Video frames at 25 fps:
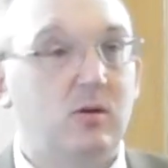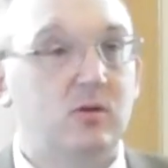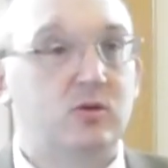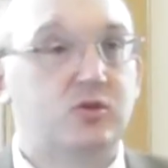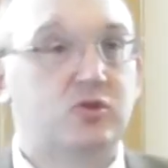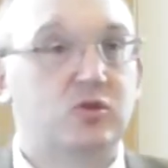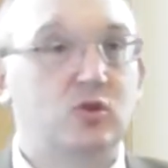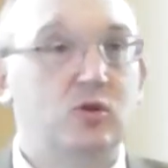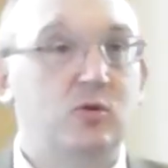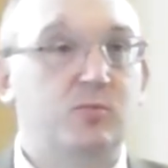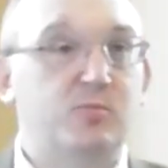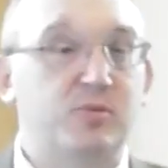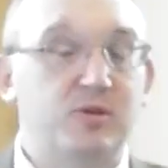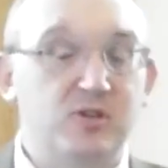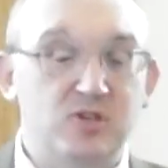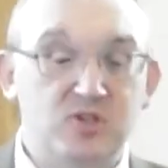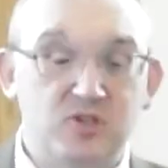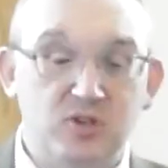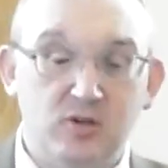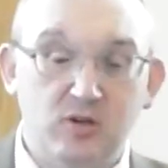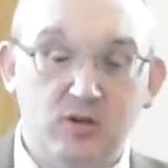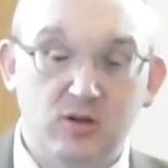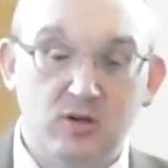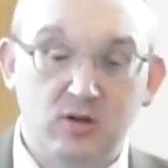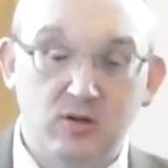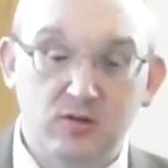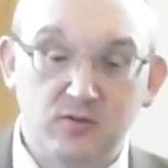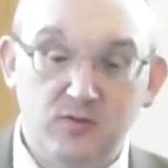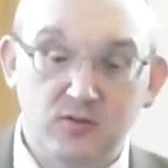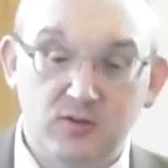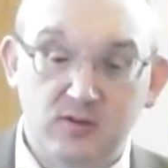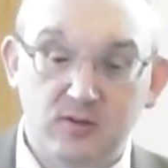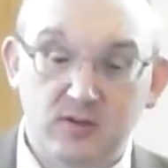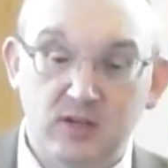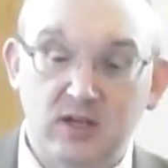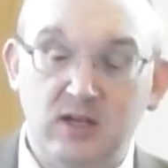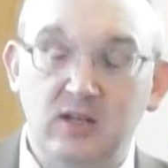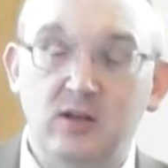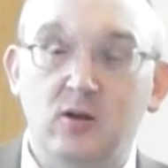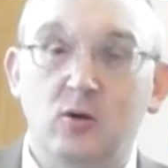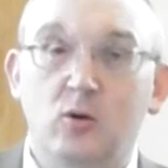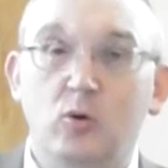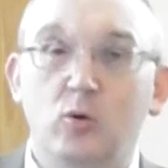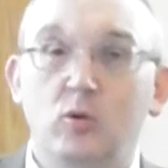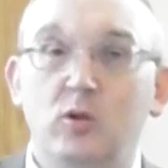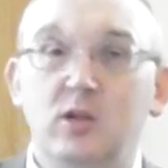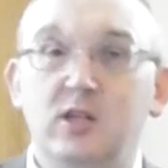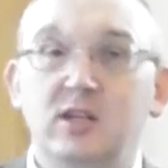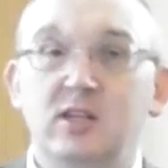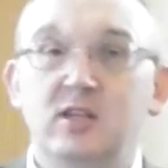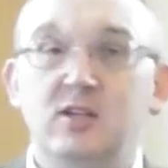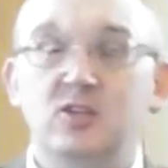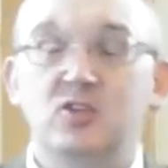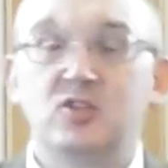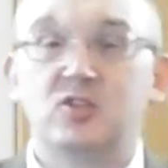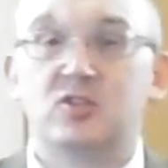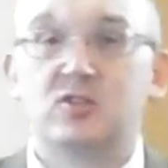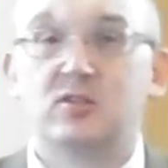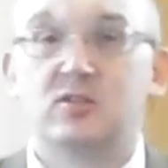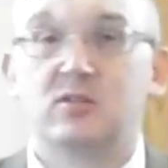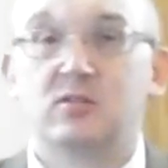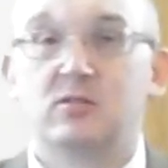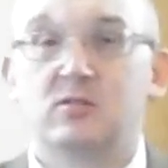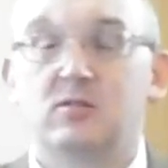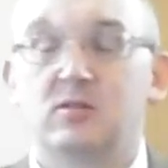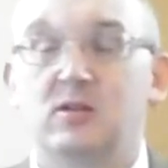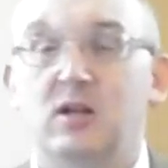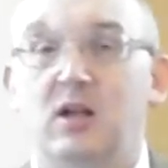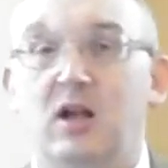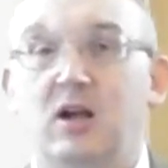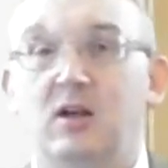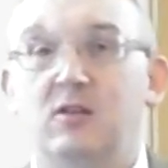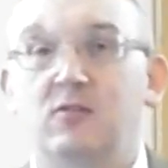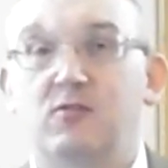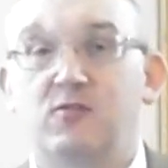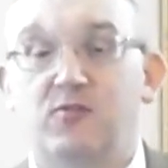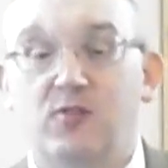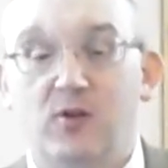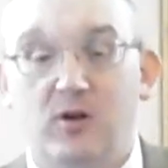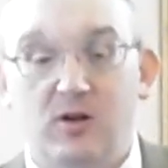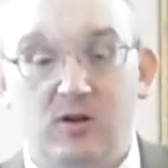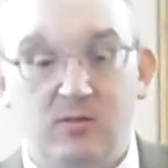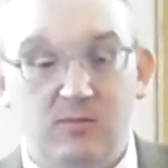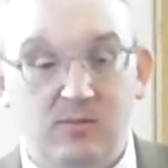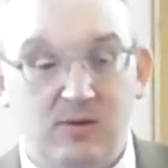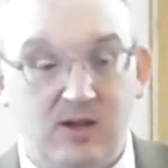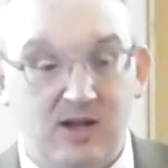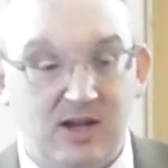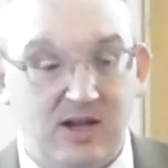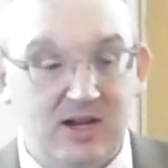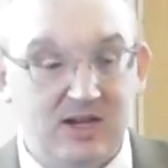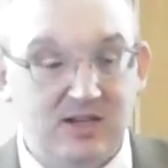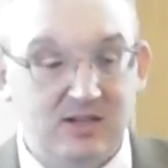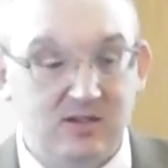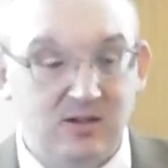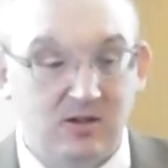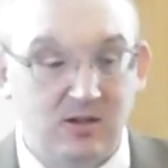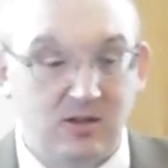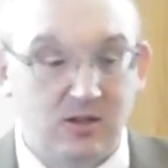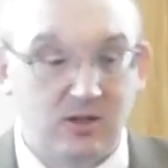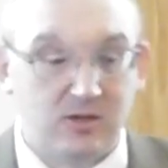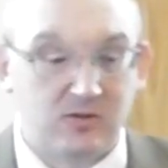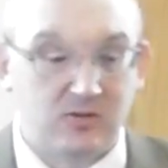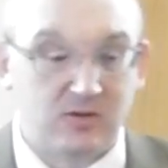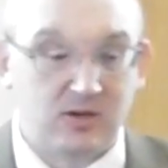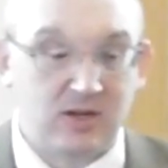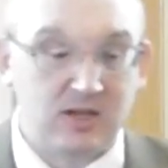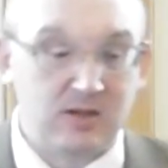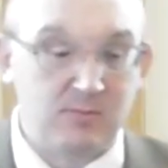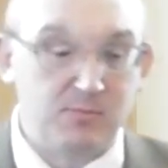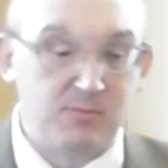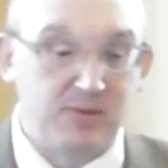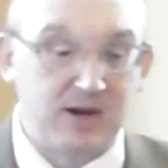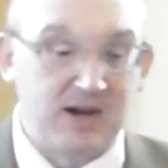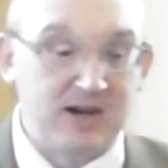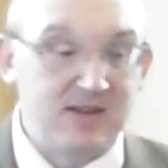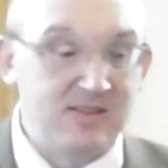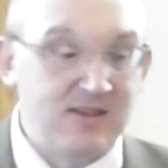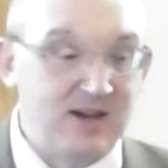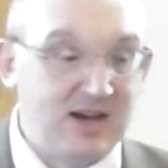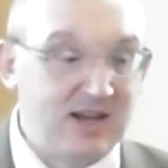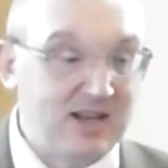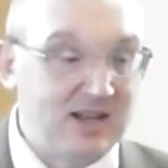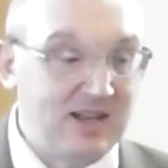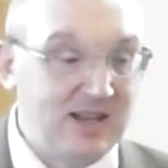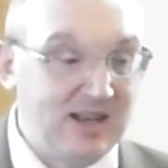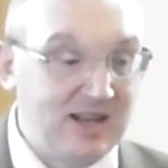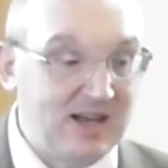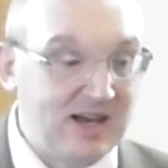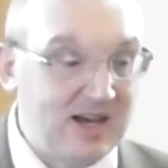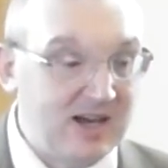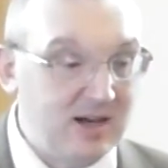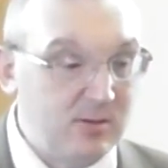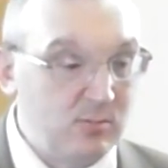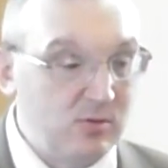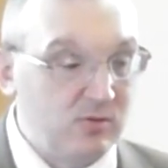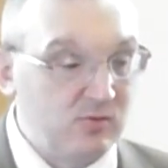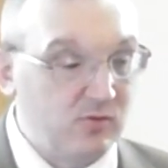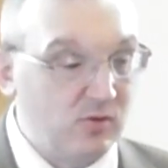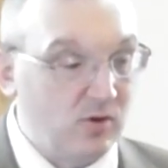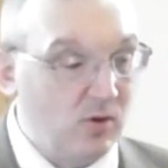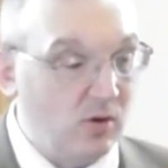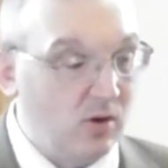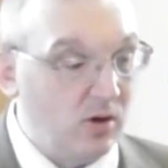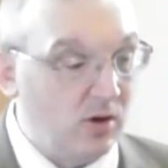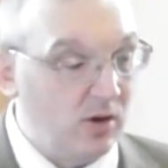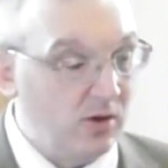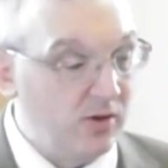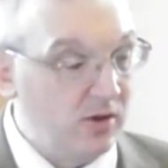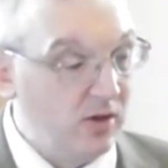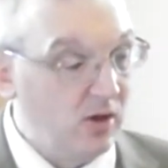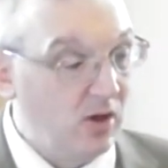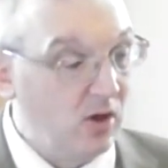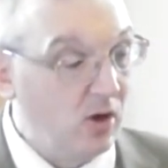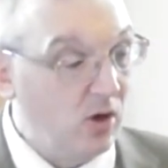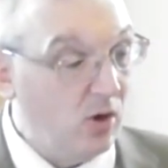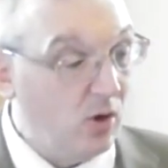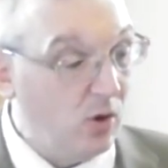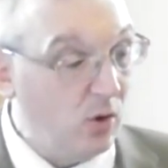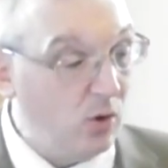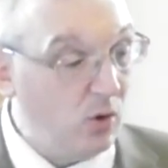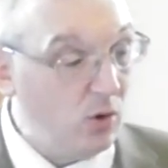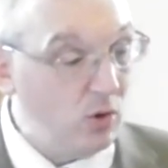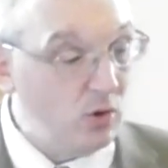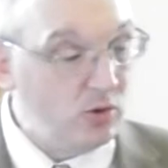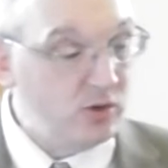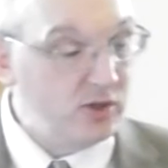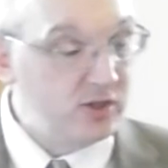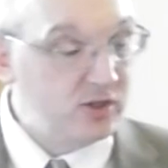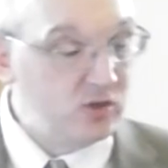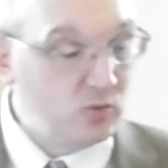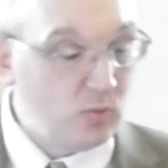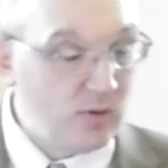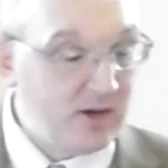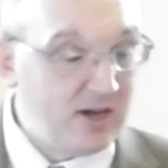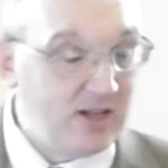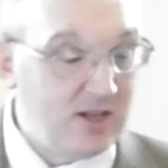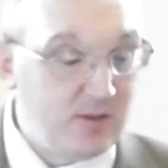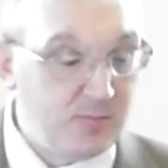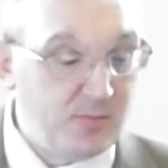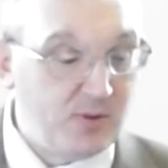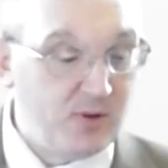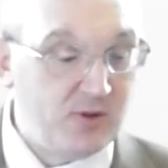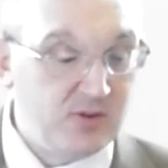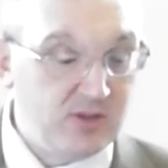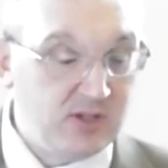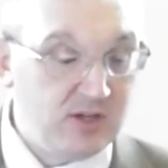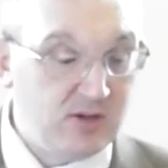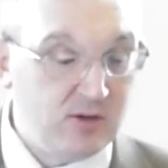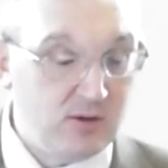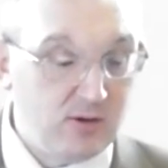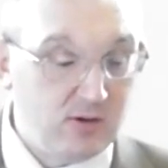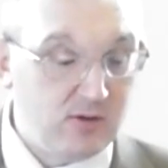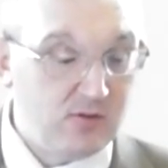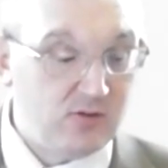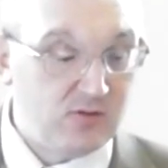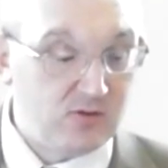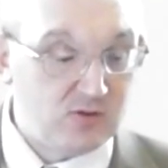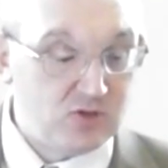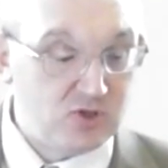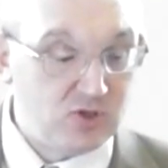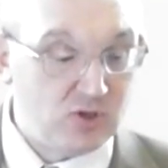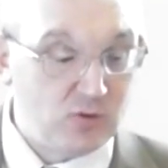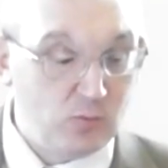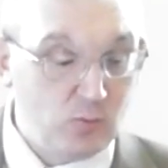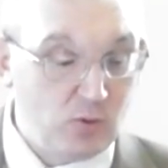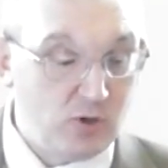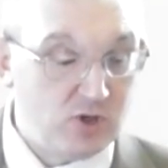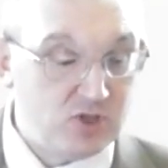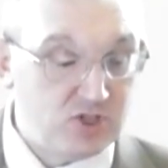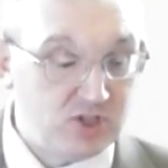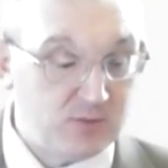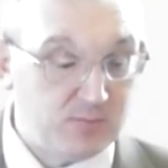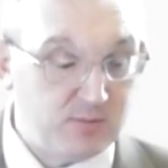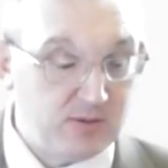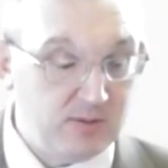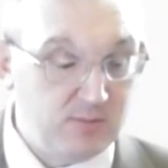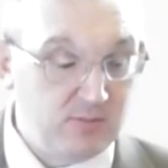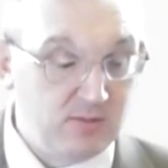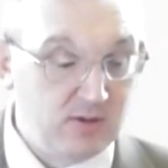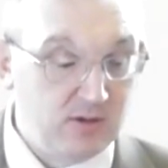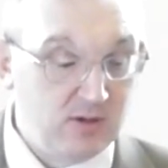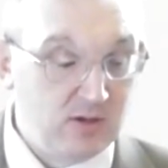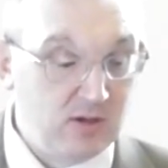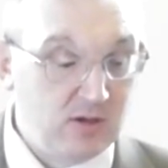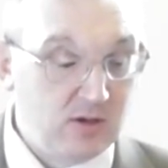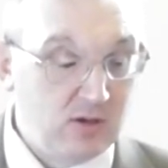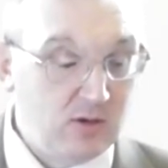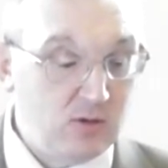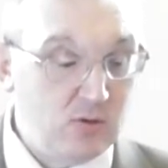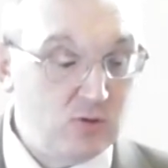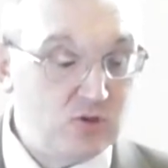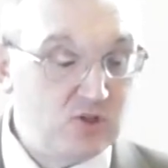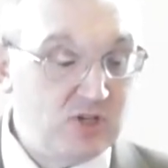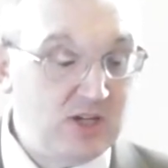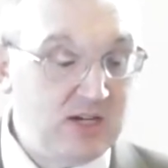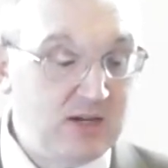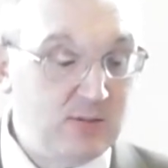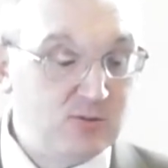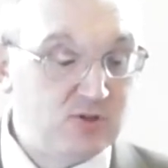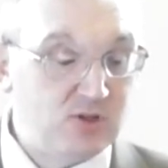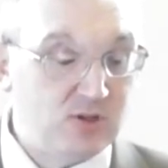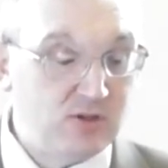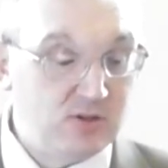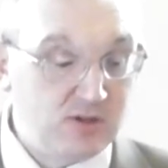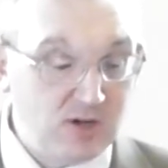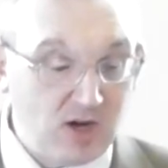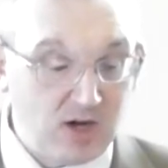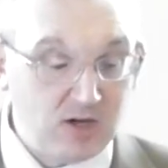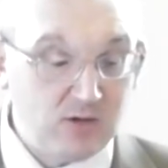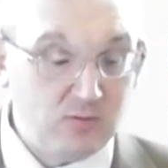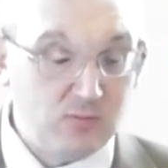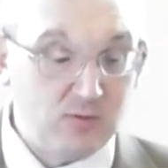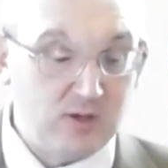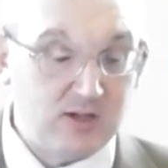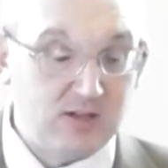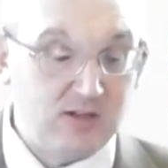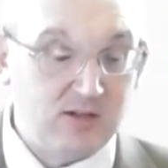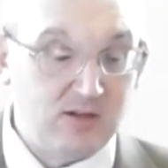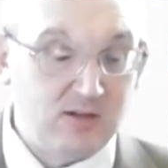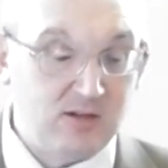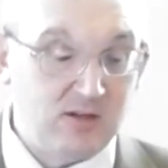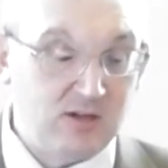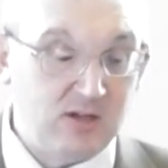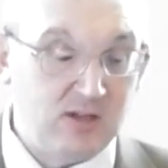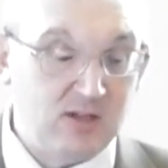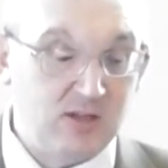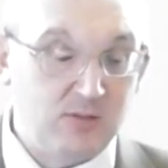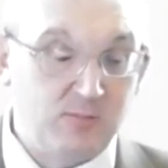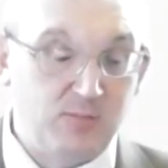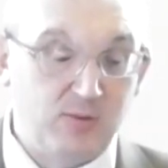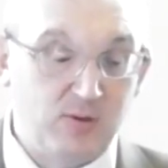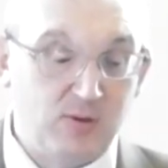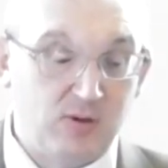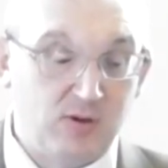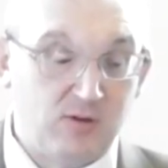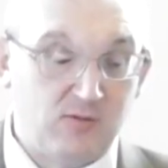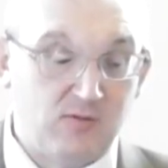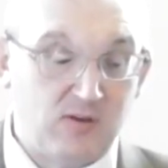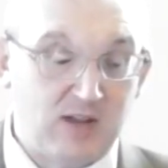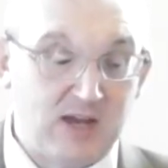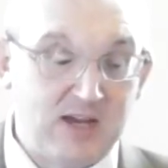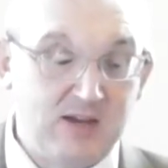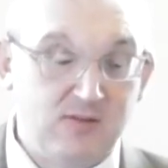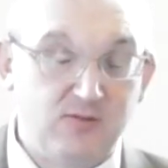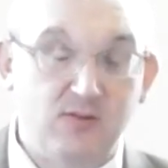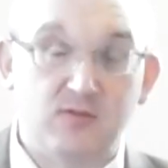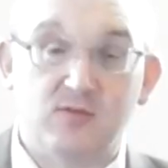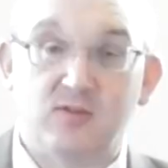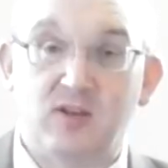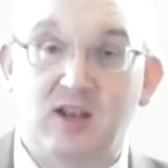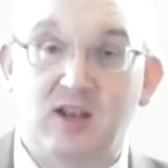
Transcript: also preserved in holiness and from idolatry by that Lamb of God. All that dwell upon the earth shall worship him, whose names are not written in the book of life of